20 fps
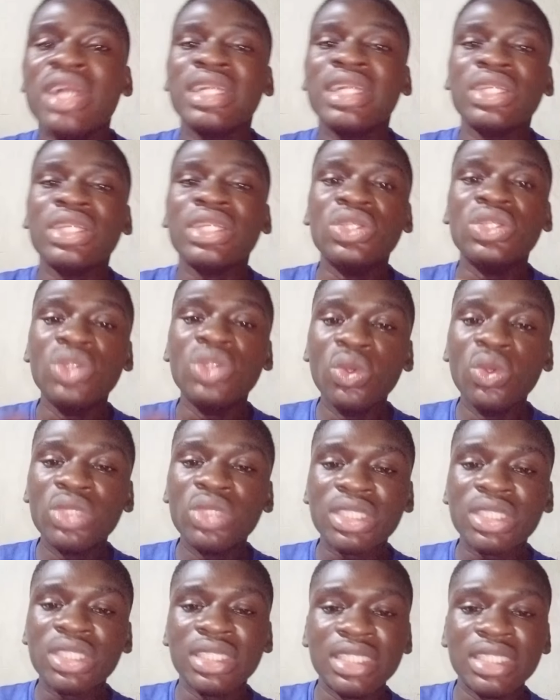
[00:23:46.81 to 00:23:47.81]
note
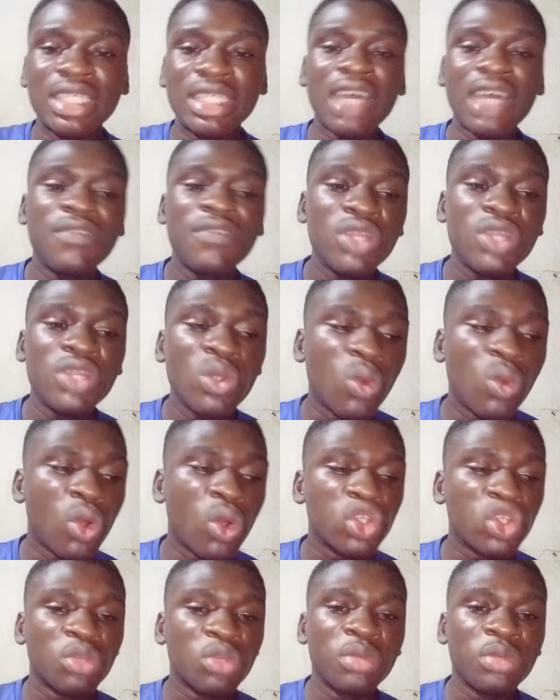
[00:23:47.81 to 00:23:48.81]
that video will also
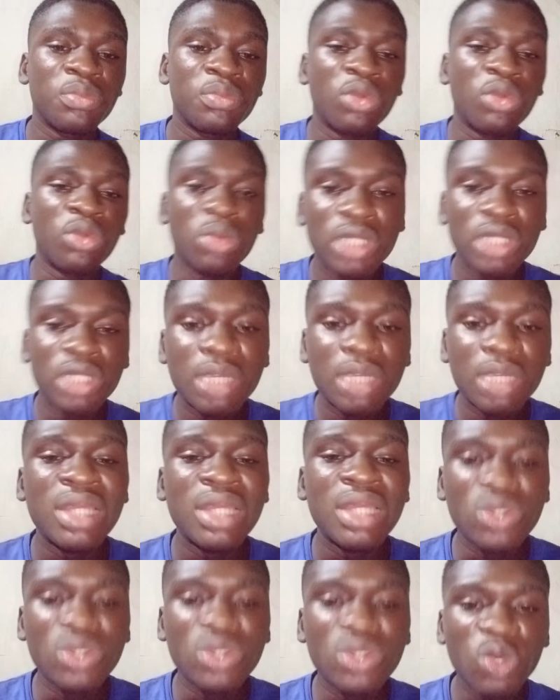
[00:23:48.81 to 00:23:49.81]
be promoted by
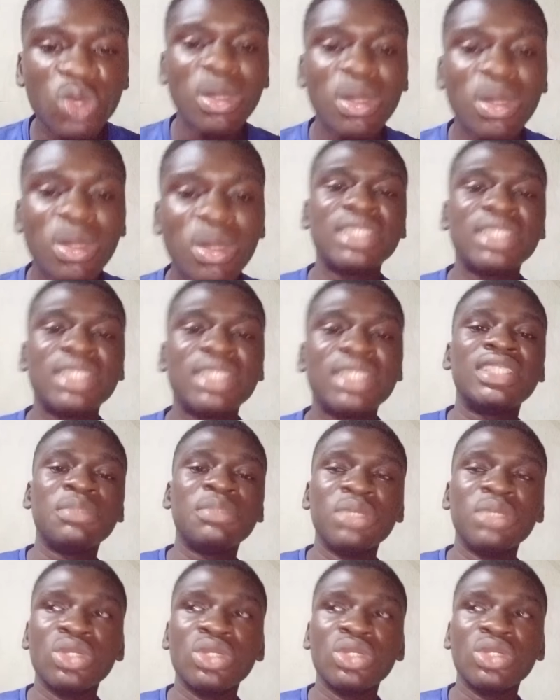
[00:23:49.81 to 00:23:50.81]
YouTube as a
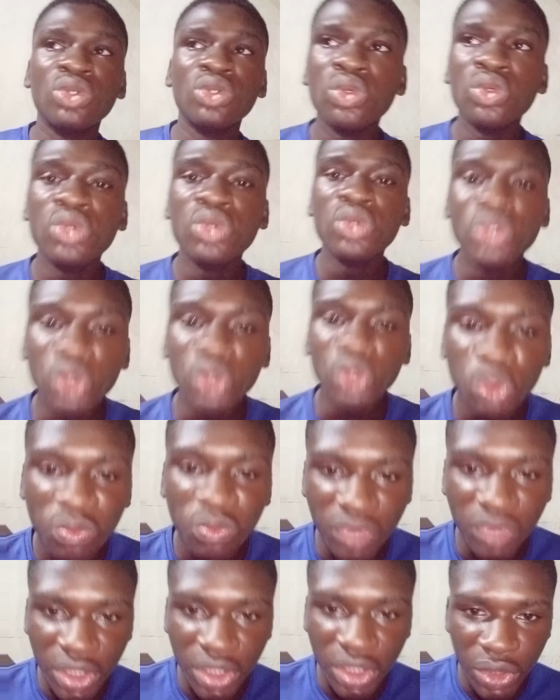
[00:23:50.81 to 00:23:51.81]
typical YouTube
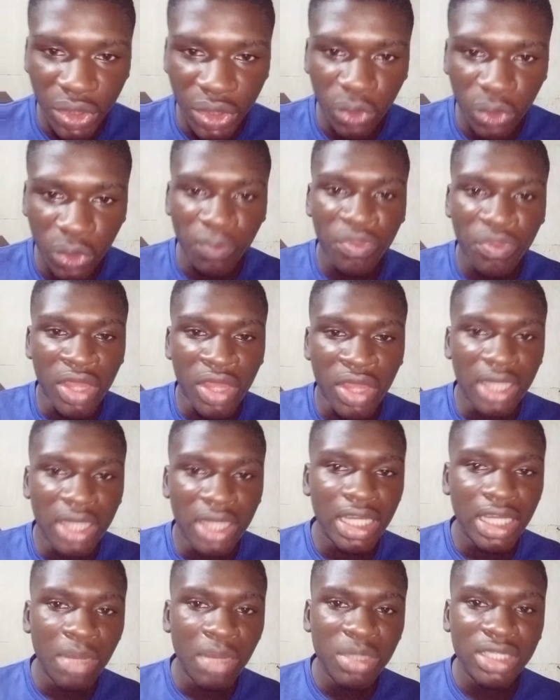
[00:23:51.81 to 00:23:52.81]
video. That
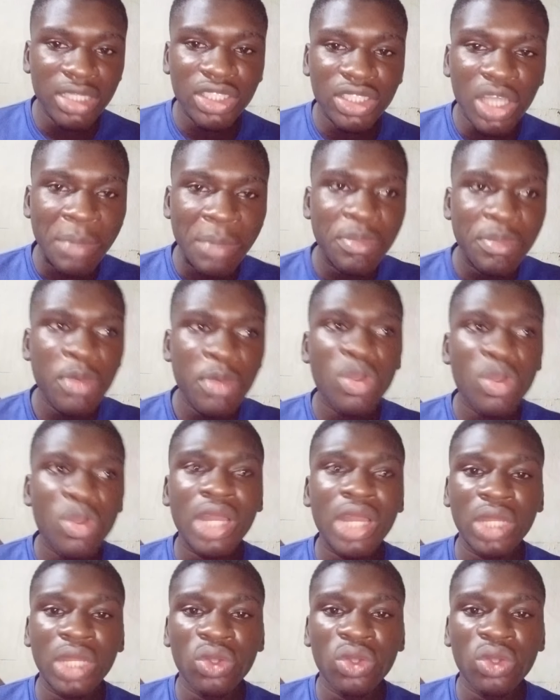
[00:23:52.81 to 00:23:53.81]
means people can
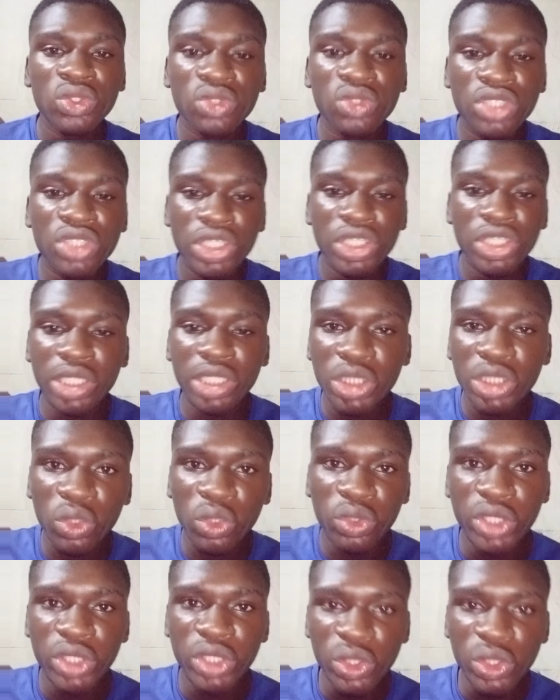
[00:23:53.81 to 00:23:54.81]
also search on
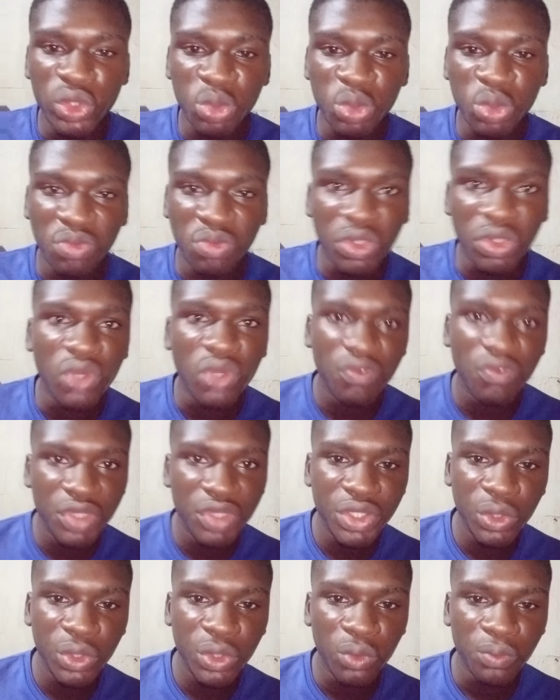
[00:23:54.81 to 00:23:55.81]
YouTube for your
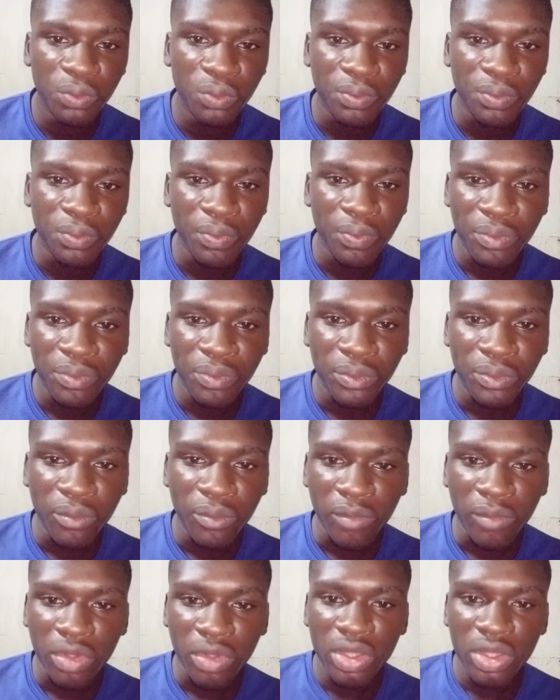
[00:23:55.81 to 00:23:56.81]
video.
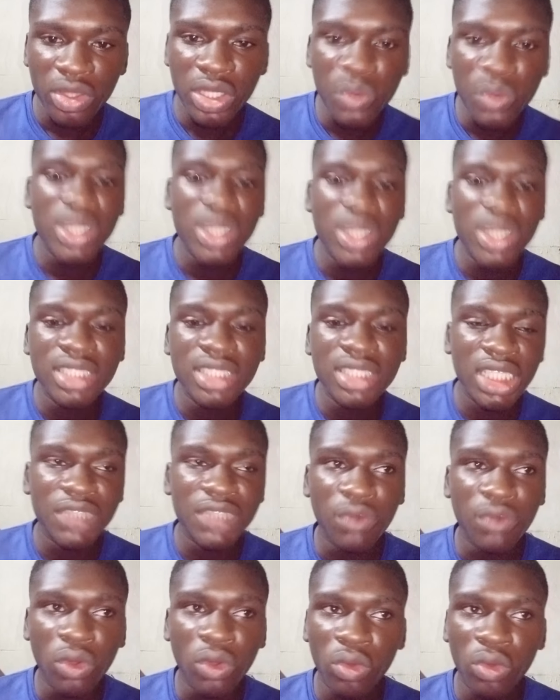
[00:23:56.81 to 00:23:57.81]
The way they search
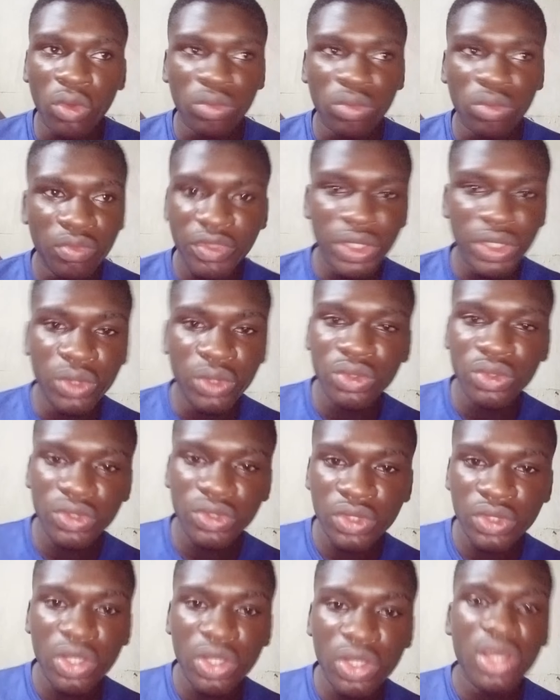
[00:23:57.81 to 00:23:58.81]
for videos,
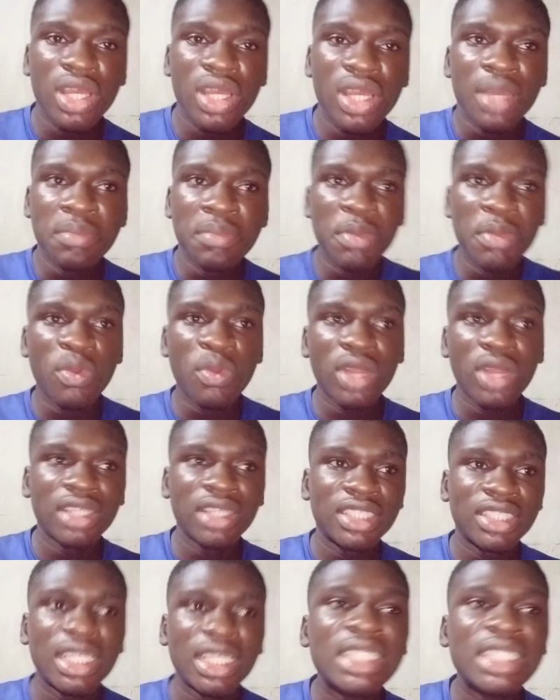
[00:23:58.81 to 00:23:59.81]
people can
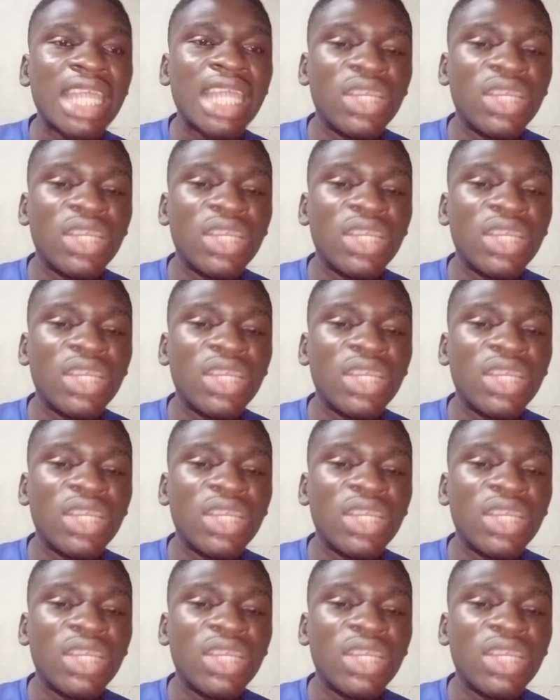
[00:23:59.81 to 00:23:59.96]
search and